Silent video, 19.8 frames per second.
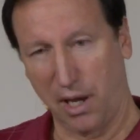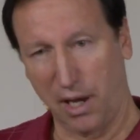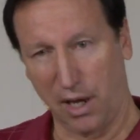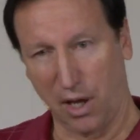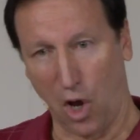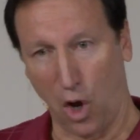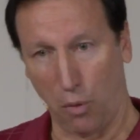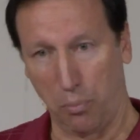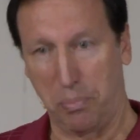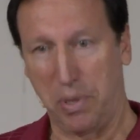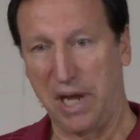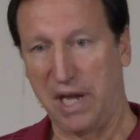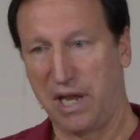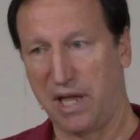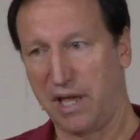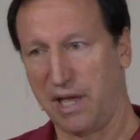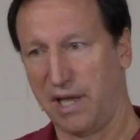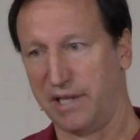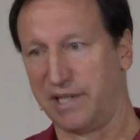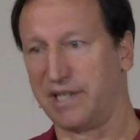
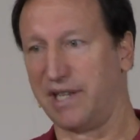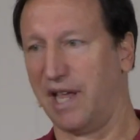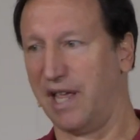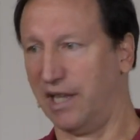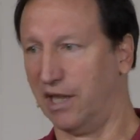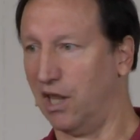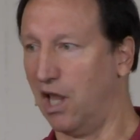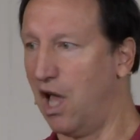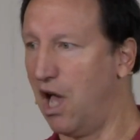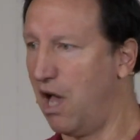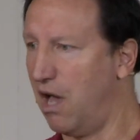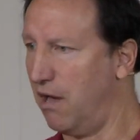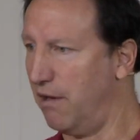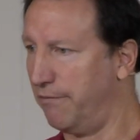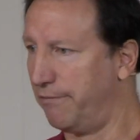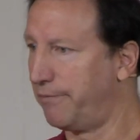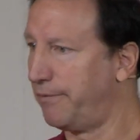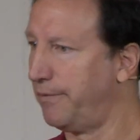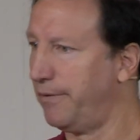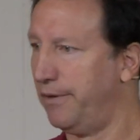obedience and
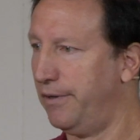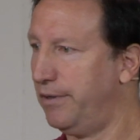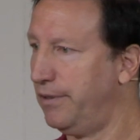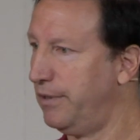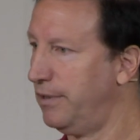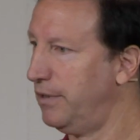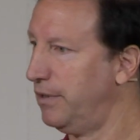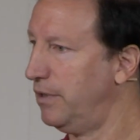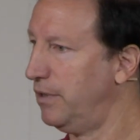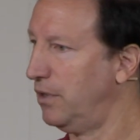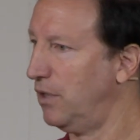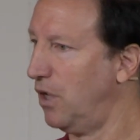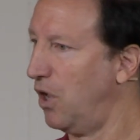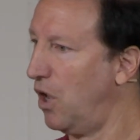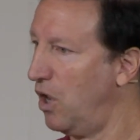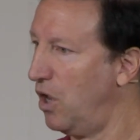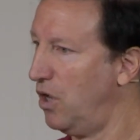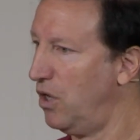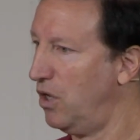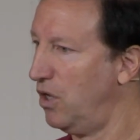love
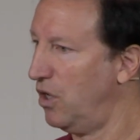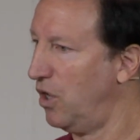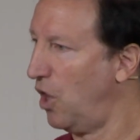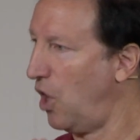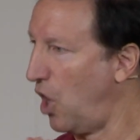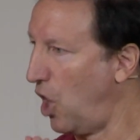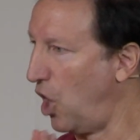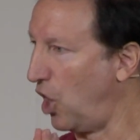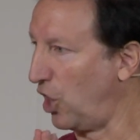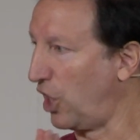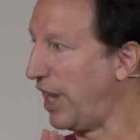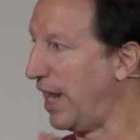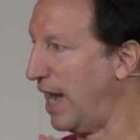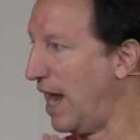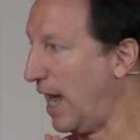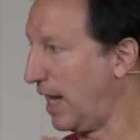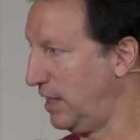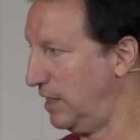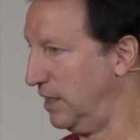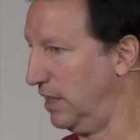are
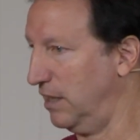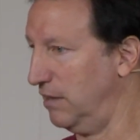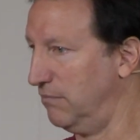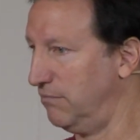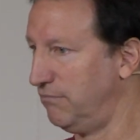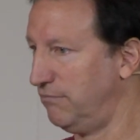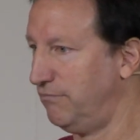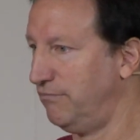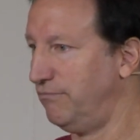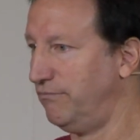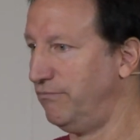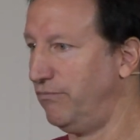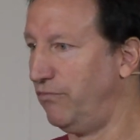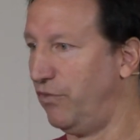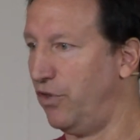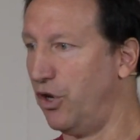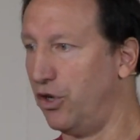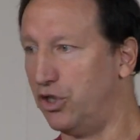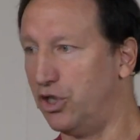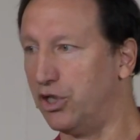connected,
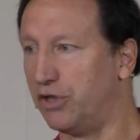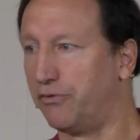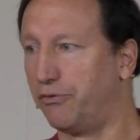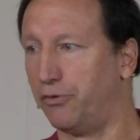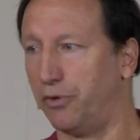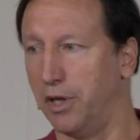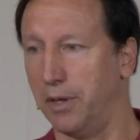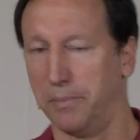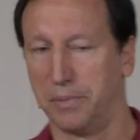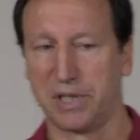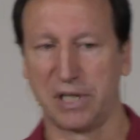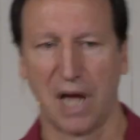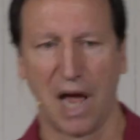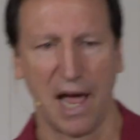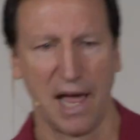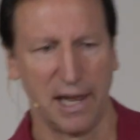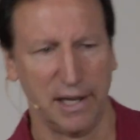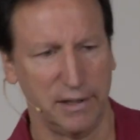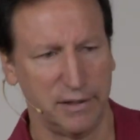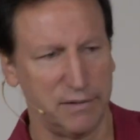they're just flip
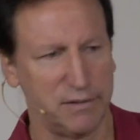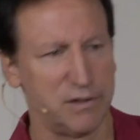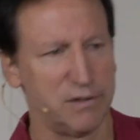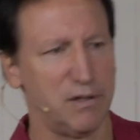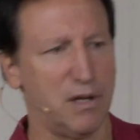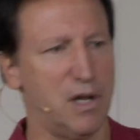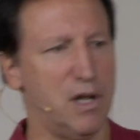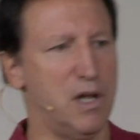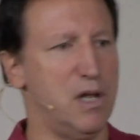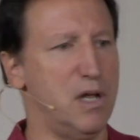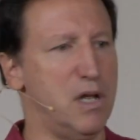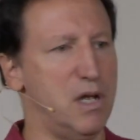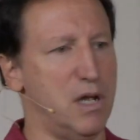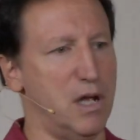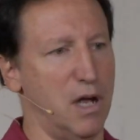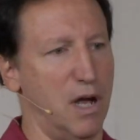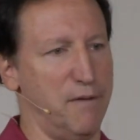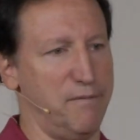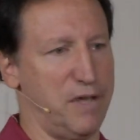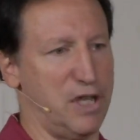side
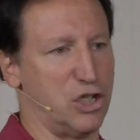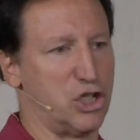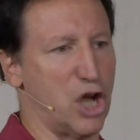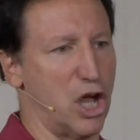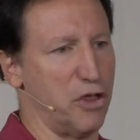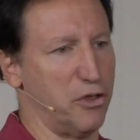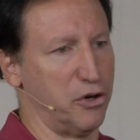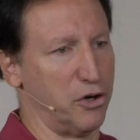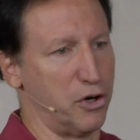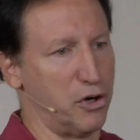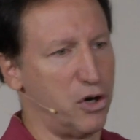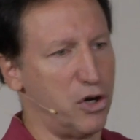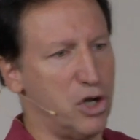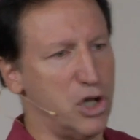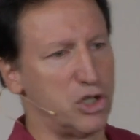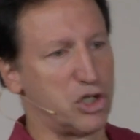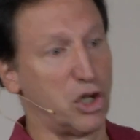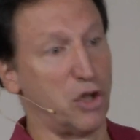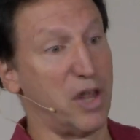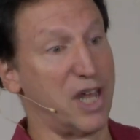of each other.
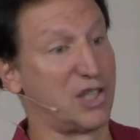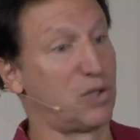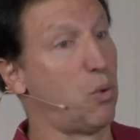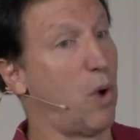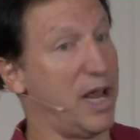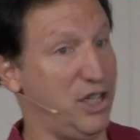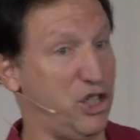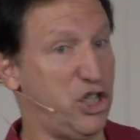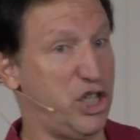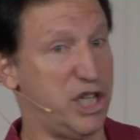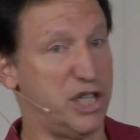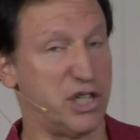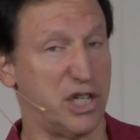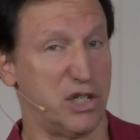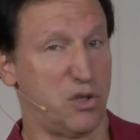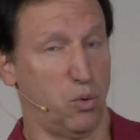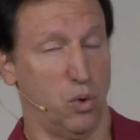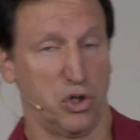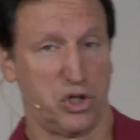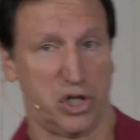So that's why
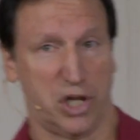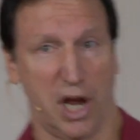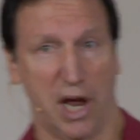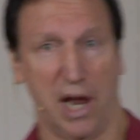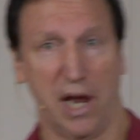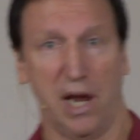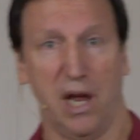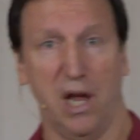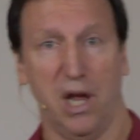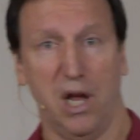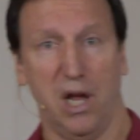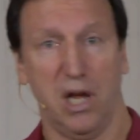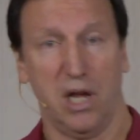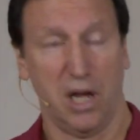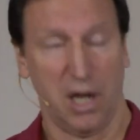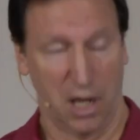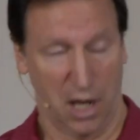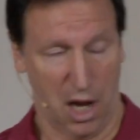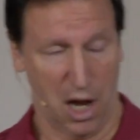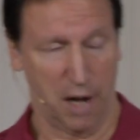Jesus will say,
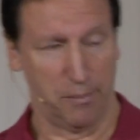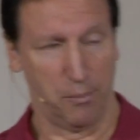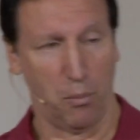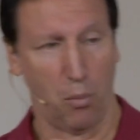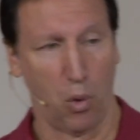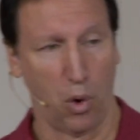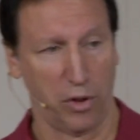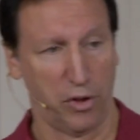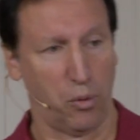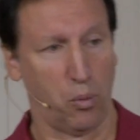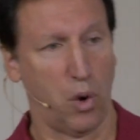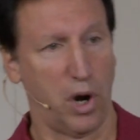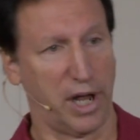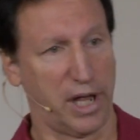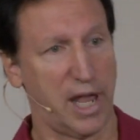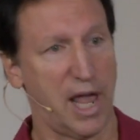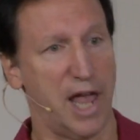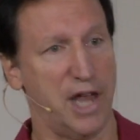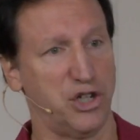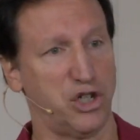on more than one
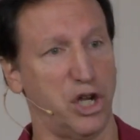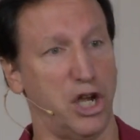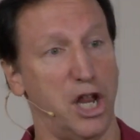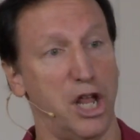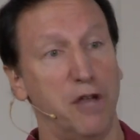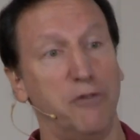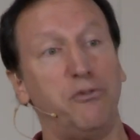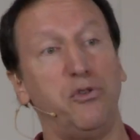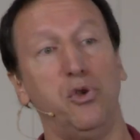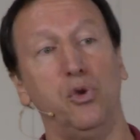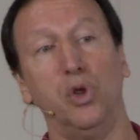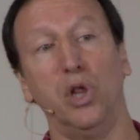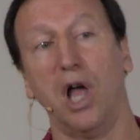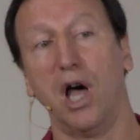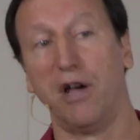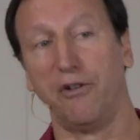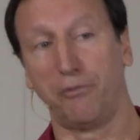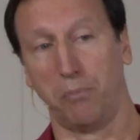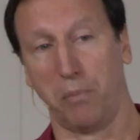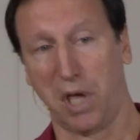occasion. If you
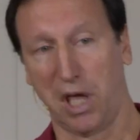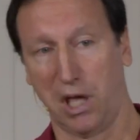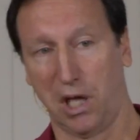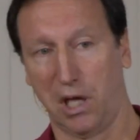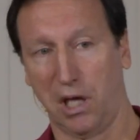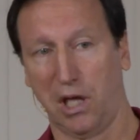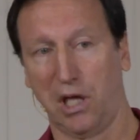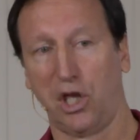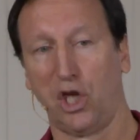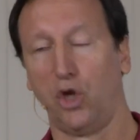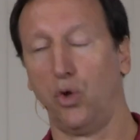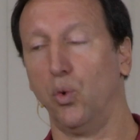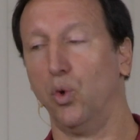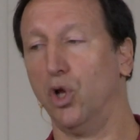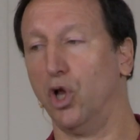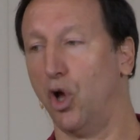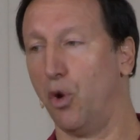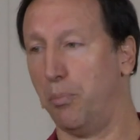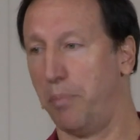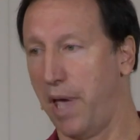love me, you
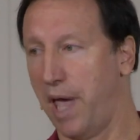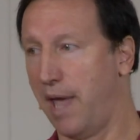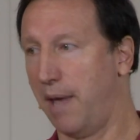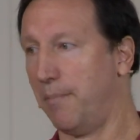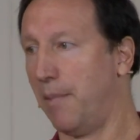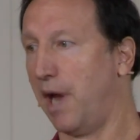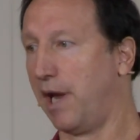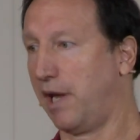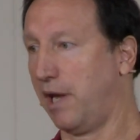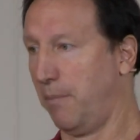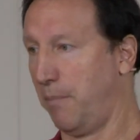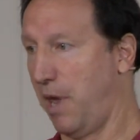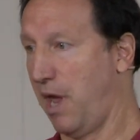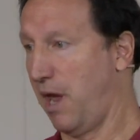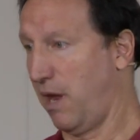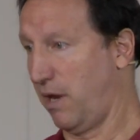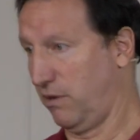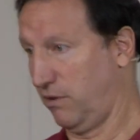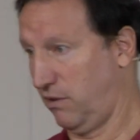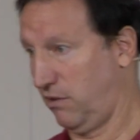will obey my
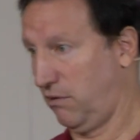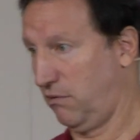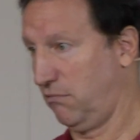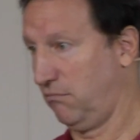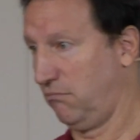commands.